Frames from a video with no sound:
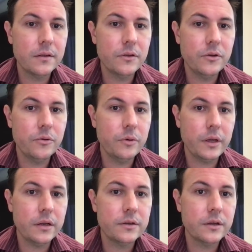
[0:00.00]
you
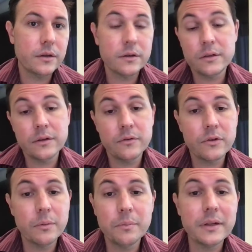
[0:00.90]
need to
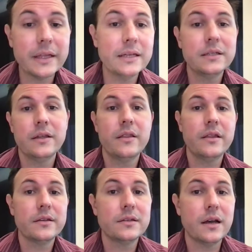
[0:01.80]
complete
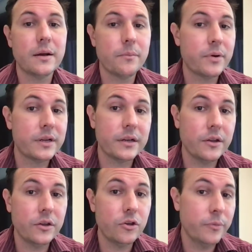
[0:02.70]
this
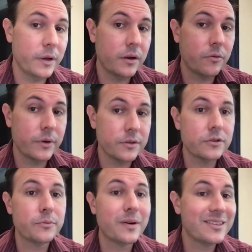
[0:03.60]
Protecting Human Research
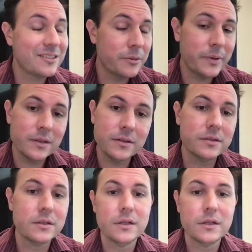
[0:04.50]
Participants